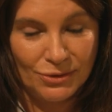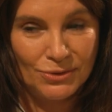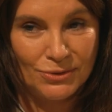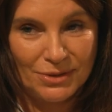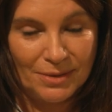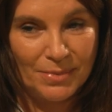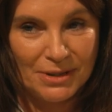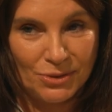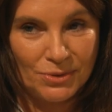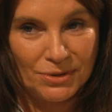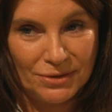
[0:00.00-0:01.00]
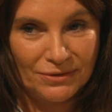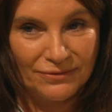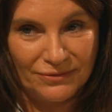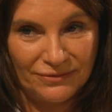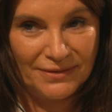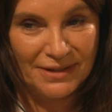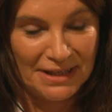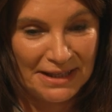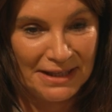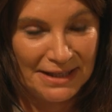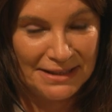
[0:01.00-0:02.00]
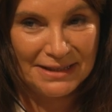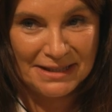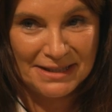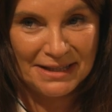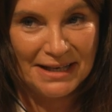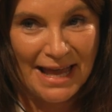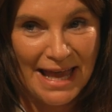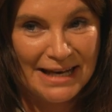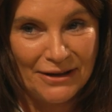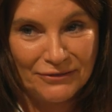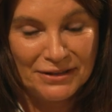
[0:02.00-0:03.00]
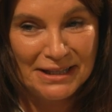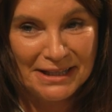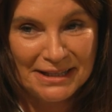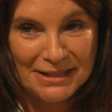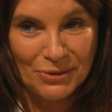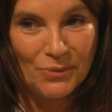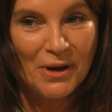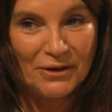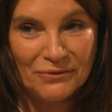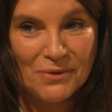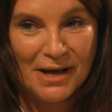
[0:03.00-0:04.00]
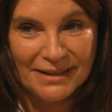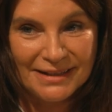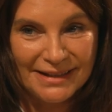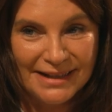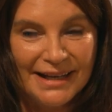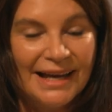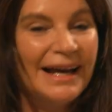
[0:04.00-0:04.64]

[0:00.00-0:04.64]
to use the buzzword of the decade, is an NFT, is a one-of-one,